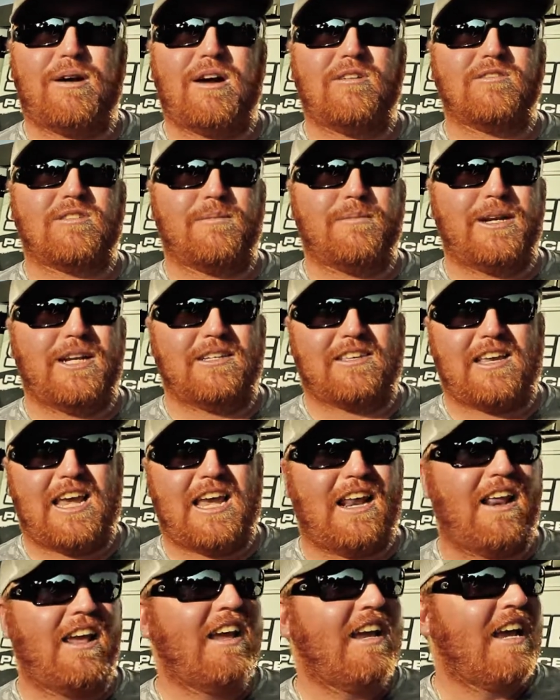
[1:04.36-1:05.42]
pounds, I'm in his
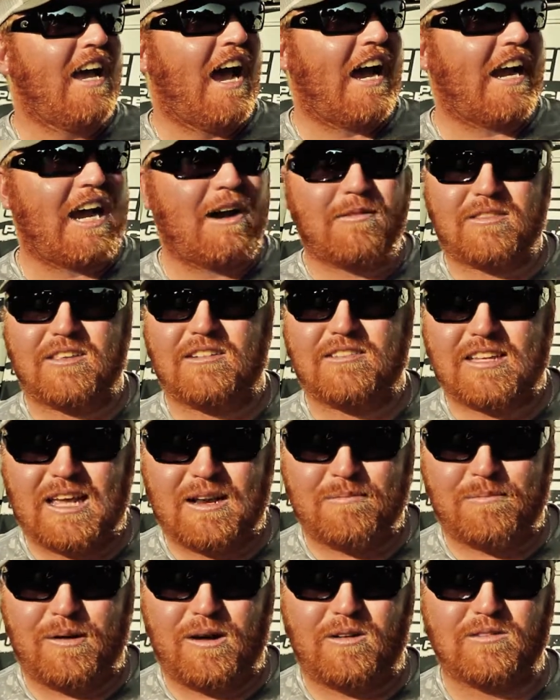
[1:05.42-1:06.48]
head. I got within
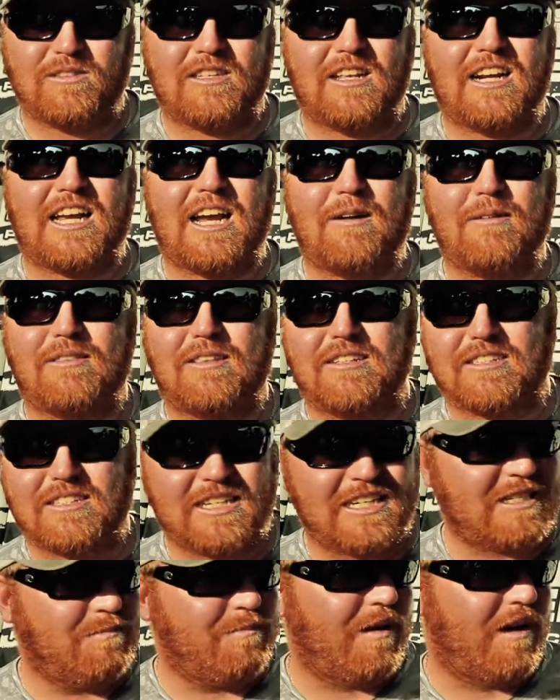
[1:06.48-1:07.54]
10 pounds, then I got within
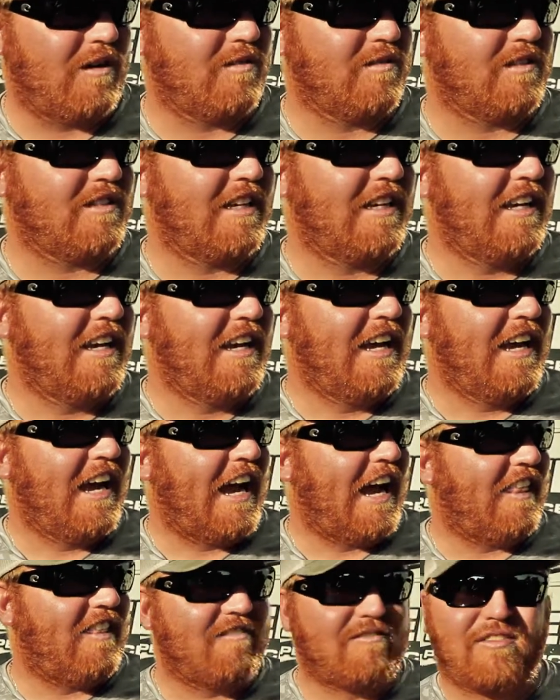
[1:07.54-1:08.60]
six pounds.
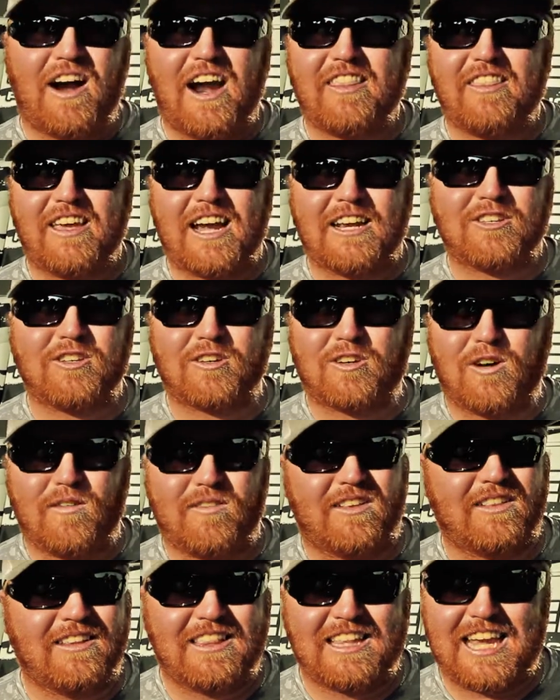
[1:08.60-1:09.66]
And finally, I took
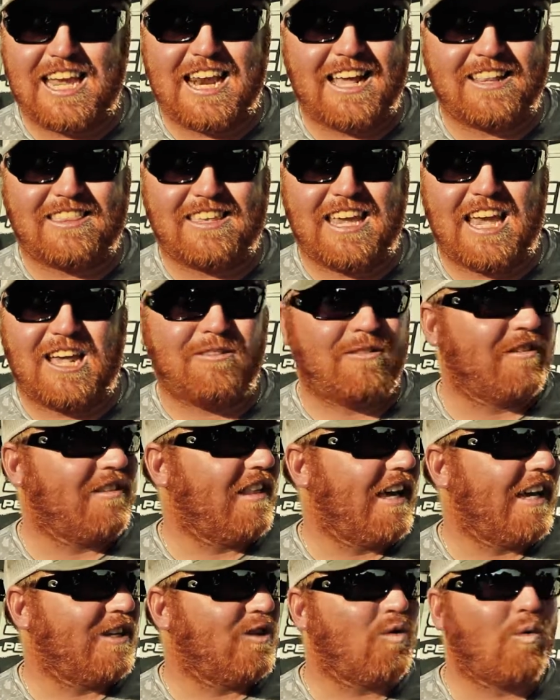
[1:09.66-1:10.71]
over the lead at the end with
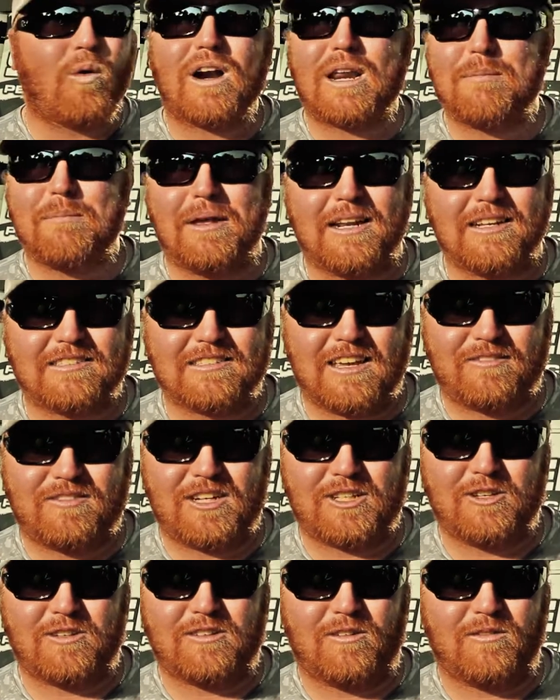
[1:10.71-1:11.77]
like 20 minutes left. I
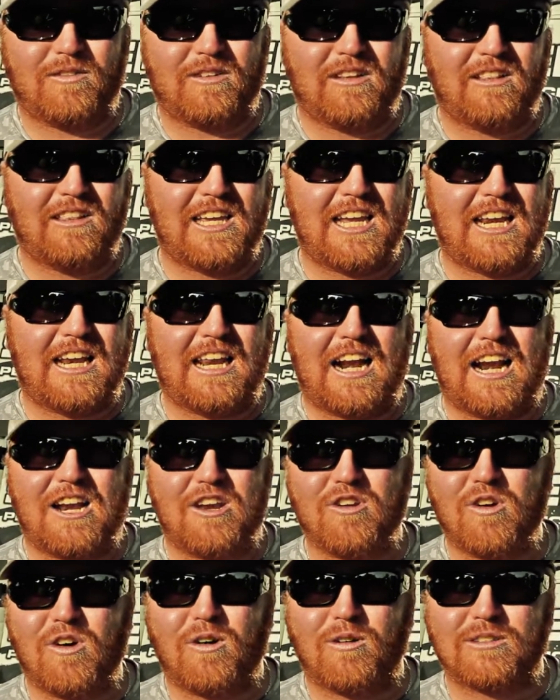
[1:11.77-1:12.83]
took over the lead and I
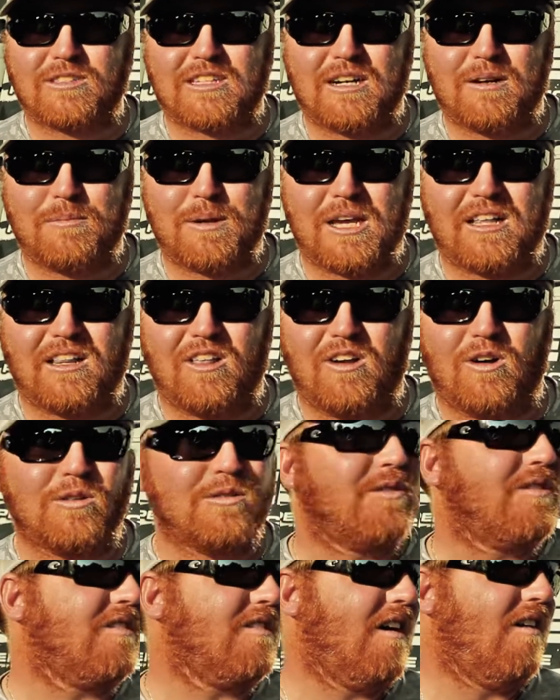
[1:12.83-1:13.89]
knew it was going to be
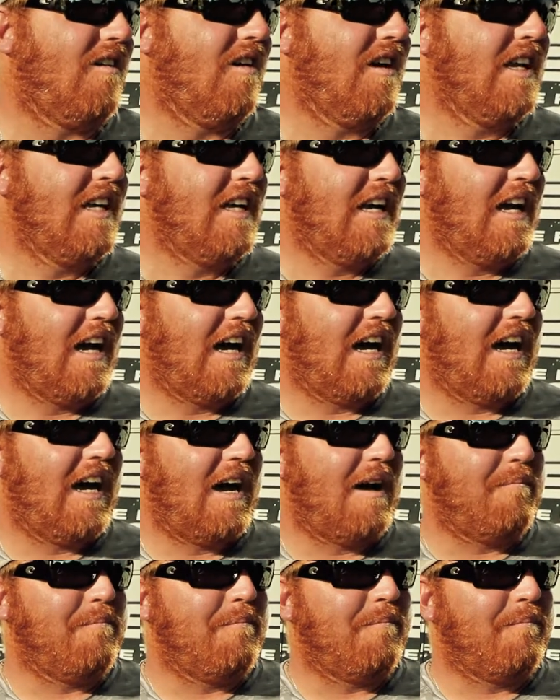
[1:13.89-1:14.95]
close. So,
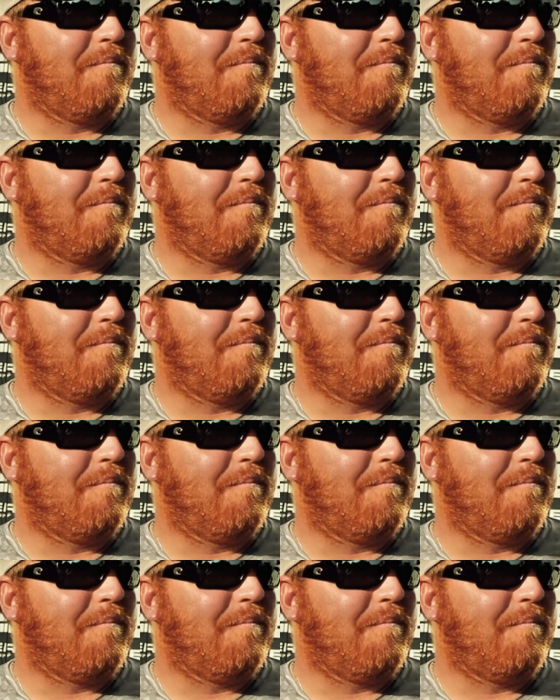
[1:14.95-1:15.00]
um,